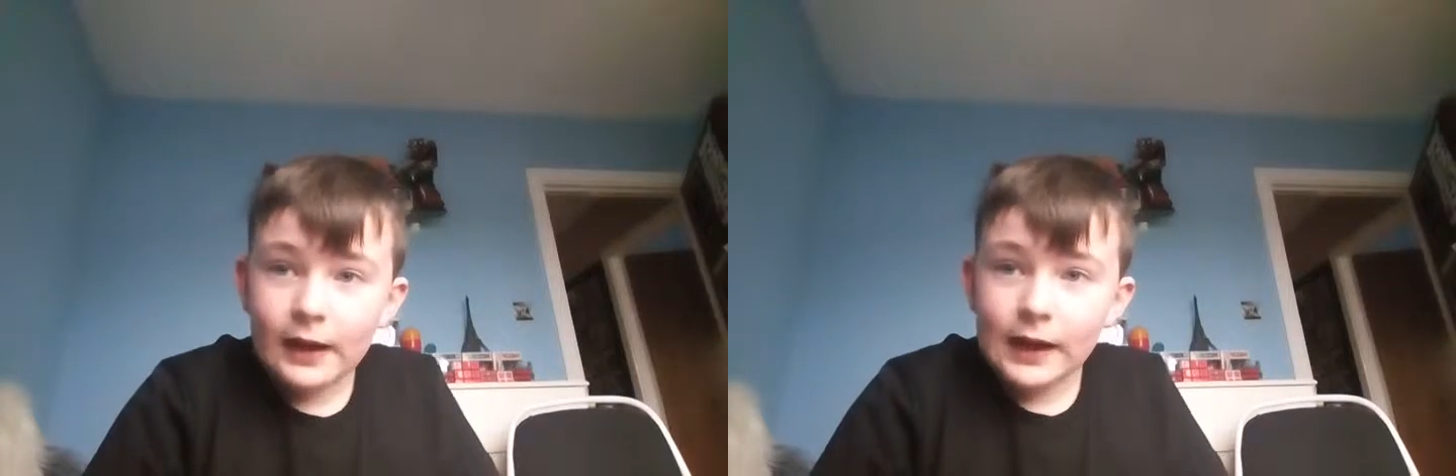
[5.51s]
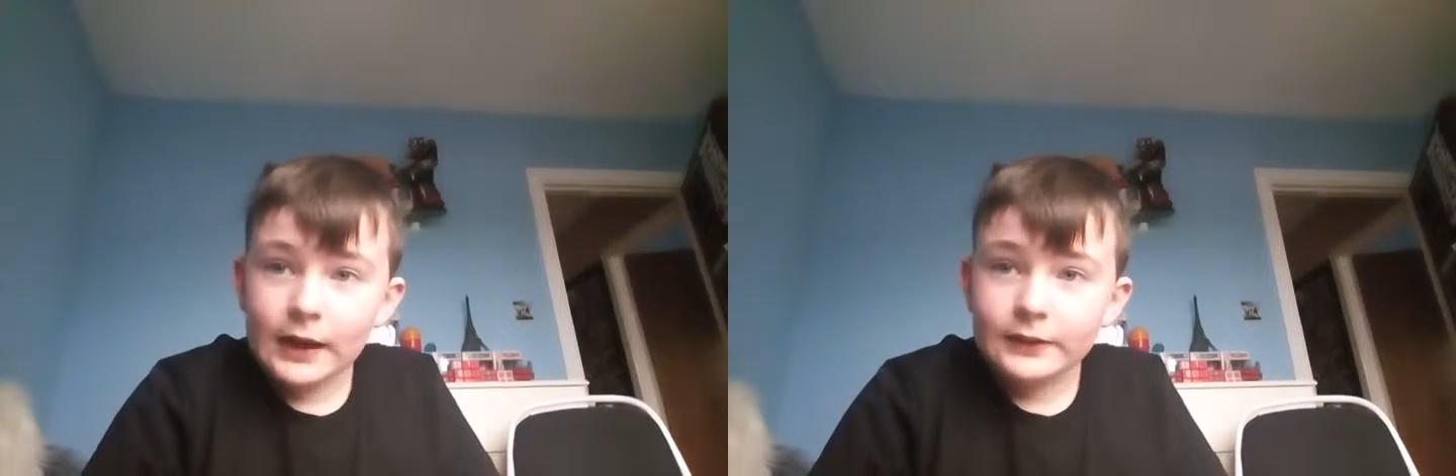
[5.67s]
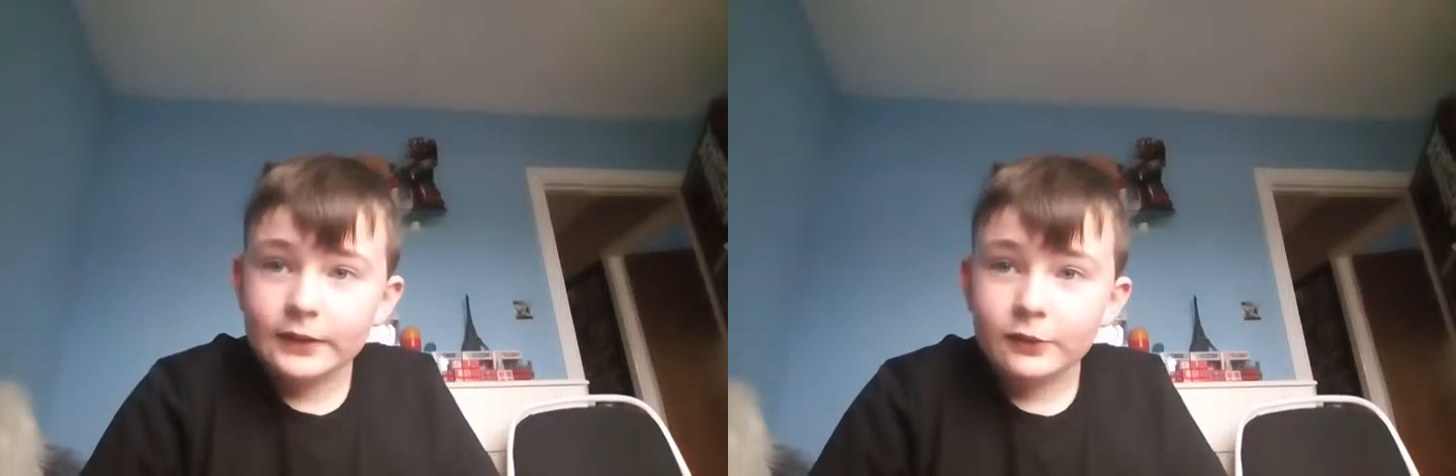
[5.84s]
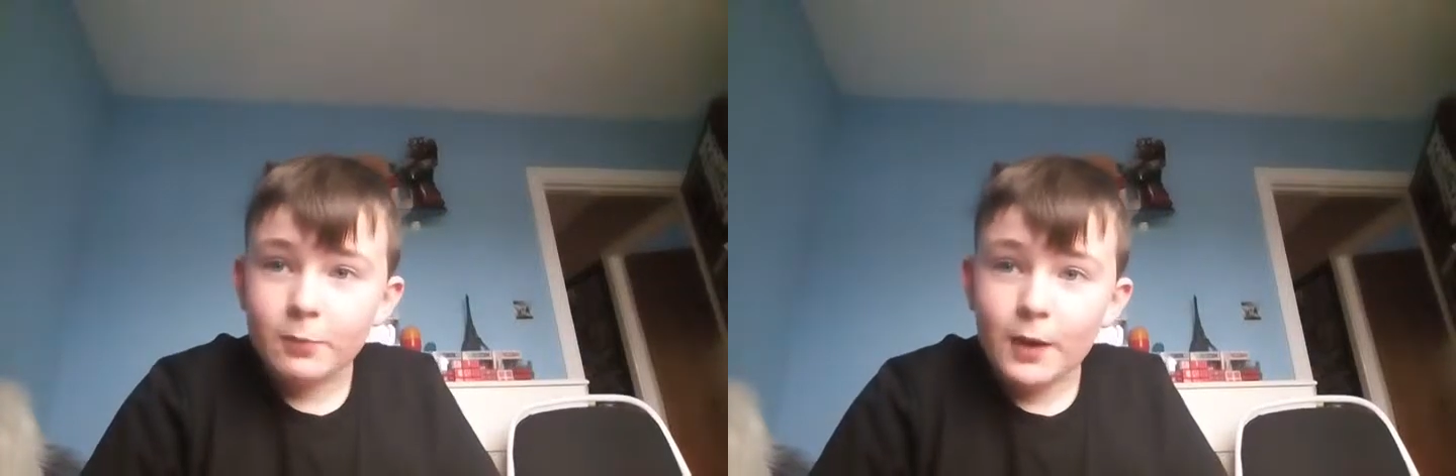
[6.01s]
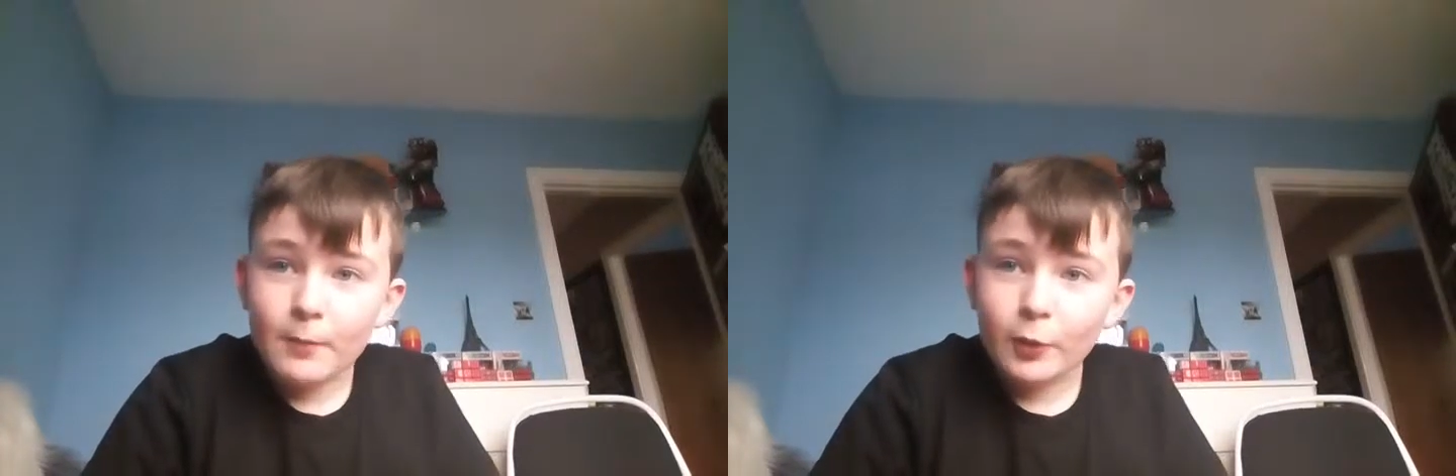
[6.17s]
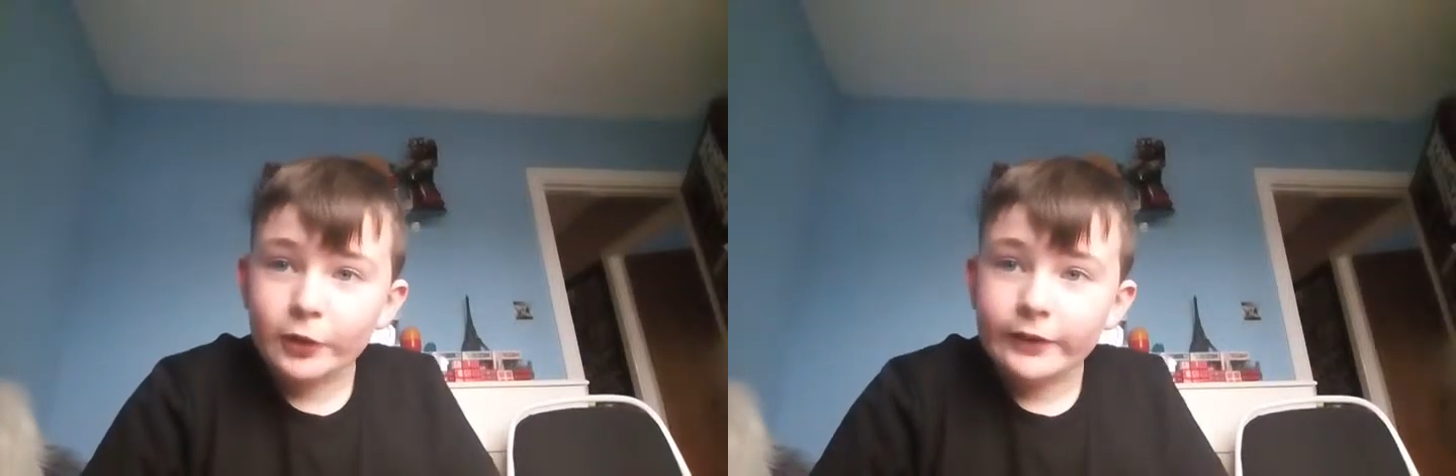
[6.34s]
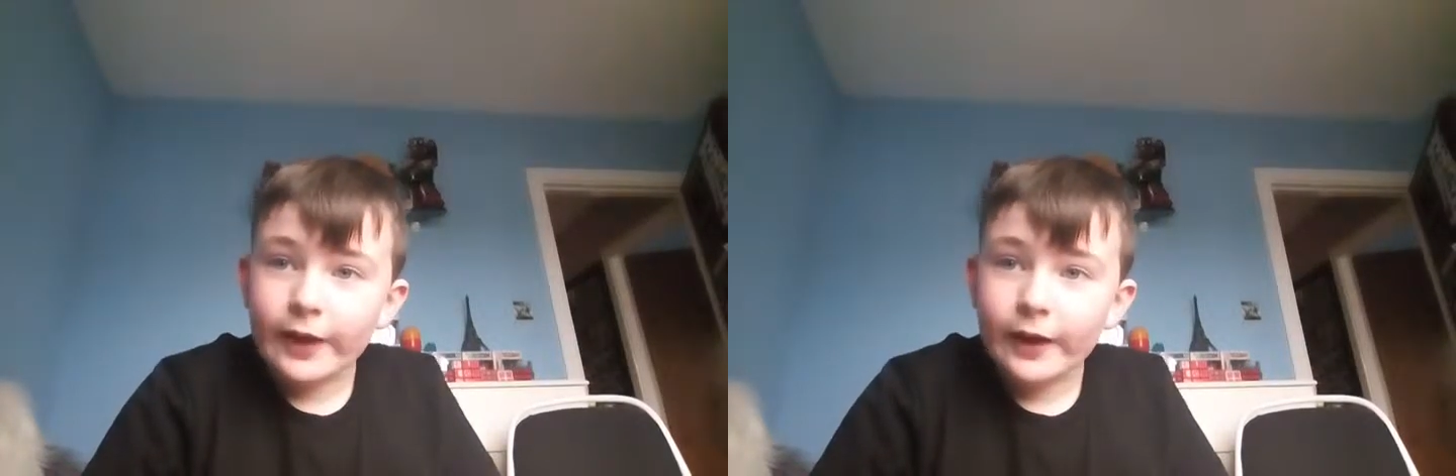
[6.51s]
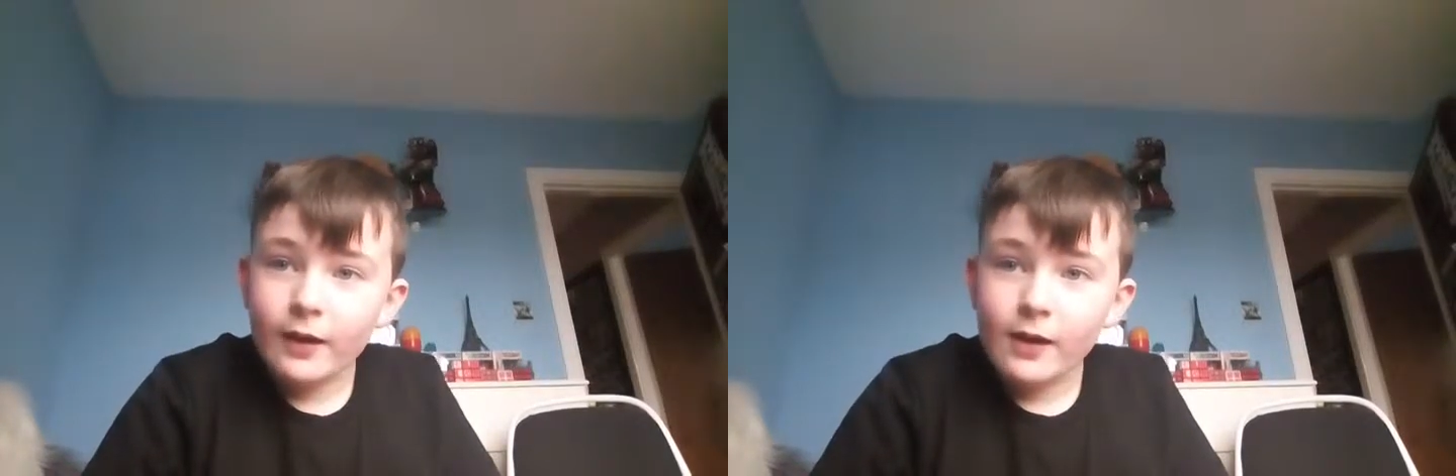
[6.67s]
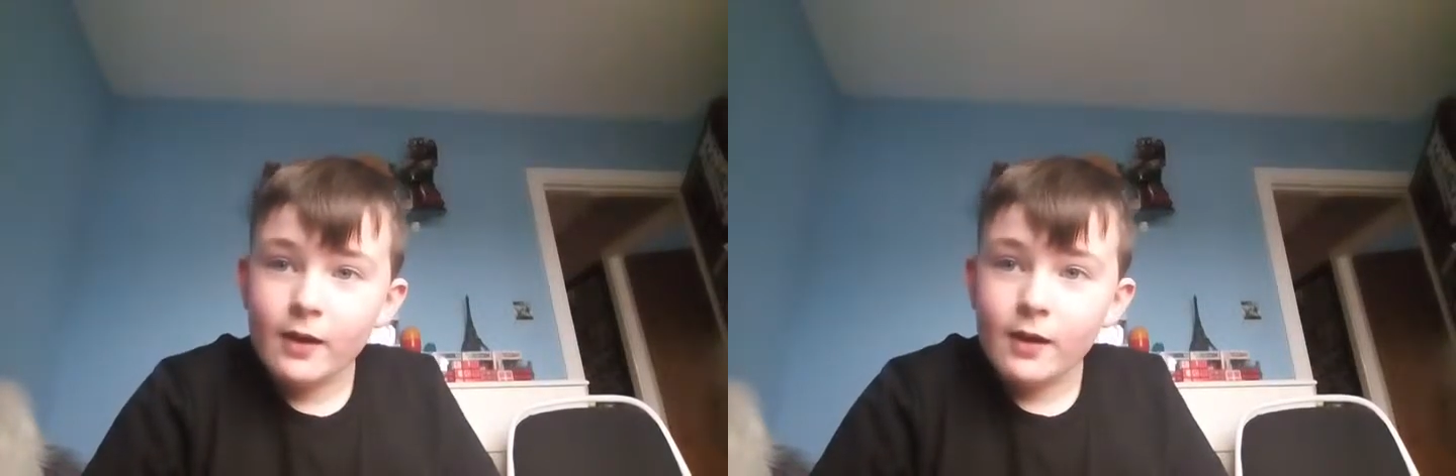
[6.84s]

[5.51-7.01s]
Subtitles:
and it's my birthday